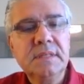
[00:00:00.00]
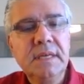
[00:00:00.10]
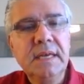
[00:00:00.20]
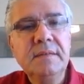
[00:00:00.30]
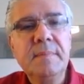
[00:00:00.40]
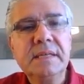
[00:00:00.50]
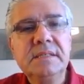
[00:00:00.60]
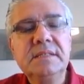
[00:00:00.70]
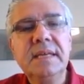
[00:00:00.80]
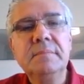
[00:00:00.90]
it makes
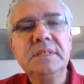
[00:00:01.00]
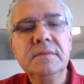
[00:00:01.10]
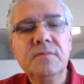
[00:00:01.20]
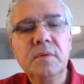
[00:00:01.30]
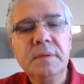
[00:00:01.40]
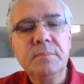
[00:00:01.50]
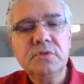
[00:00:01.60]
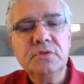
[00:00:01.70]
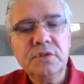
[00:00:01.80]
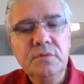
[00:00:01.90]
it tempting for people
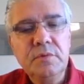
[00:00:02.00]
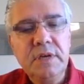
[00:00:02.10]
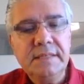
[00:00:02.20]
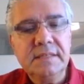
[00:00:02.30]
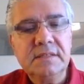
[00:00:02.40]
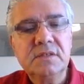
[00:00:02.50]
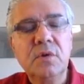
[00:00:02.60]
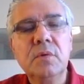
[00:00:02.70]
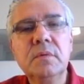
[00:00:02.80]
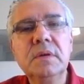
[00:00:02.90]
to accumulate it.
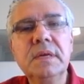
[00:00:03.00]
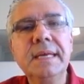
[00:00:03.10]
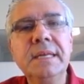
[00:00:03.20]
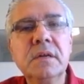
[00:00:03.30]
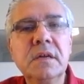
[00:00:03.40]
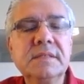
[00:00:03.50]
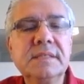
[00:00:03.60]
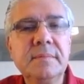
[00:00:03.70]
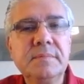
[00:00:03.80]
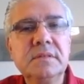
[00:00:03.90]
So in the
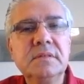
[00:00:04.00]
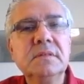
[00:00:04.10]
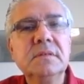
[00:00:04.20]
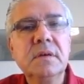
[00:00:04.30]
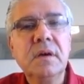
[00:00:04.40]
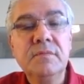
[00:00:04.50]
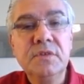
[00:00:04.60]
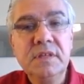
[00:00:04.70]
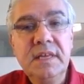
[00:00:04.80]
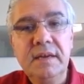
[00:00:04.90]
concept of
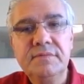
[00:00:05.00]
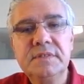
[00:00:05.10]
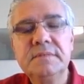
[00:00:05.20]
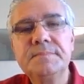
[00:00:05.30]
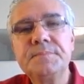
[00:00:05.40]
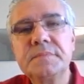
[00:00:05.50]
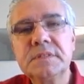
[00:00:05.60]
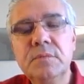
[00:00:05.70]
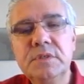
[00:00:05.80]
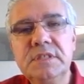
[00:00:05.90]
the gift,
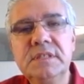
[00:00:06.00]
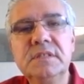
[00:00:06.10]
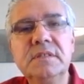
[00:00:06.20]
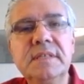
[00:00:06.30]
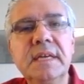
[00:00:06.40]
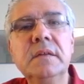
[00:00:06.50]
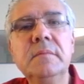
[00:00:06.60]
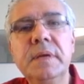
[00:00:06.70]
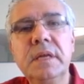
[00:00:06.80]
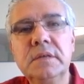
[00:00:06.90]
which is the
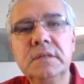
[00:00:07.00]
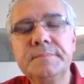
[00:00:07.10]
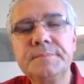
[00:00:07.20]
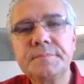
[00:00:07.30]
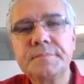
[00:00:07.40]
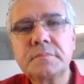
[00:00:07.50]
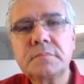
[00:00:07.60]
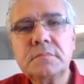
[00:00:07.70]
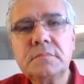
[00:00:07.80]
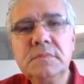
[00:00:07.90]
second pillar
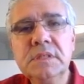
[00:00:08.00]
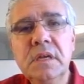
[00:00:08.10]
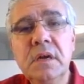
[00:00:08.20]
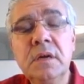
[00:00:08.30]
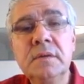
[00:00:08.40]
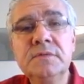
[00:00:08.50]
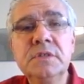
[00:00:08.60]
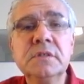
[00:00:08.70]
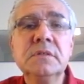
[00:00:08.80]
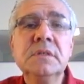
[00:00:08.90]
of
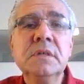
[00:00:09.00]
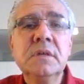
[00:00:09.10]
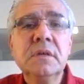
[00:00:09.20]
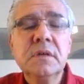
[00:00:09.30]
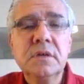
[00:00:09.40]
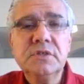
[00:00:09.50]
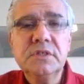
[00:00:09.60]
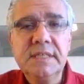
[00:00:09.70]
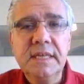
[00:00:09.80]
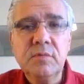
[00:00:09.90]
the
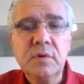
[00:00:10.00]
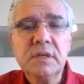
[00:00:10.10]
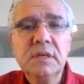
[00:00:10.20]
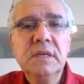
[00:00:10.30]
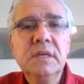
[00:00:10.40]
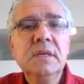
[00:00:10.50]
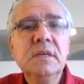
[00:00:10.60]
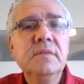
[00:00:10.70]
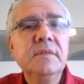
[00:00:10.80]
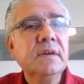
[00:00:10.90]
conscious network,
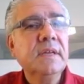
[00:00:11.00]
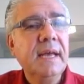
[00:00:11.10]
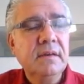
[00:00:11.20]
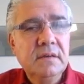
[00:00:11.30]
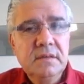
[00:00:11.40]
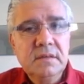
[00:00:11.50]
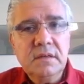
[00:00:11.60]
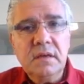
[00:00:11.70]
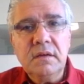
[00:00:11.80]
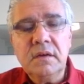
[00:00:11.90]
there again,
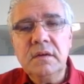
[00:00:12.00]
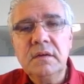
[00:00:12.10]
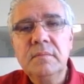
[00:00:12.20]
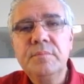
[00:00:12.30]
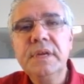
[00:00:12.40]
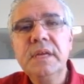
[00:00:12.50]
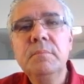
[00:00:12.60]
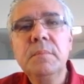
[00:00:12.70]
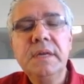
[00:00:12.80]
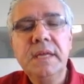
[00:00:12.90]

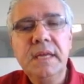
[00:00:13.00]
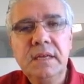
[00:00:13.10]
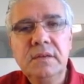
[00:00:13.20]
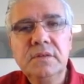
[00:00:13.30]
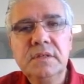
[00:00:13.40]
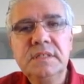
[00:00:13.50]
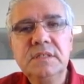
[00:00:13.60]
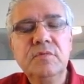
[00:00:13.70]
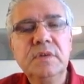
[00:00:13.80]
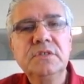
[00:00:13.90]
bringing money into the
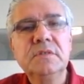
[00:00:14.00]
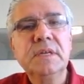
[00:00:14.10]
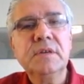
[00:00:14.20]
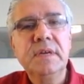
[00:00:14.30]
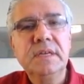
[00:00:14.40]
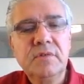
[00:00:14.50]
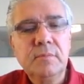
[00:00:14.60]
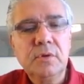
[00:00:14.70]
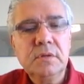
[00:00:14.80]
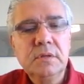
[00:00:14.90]
situation may create
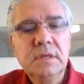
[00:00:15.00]
trouble,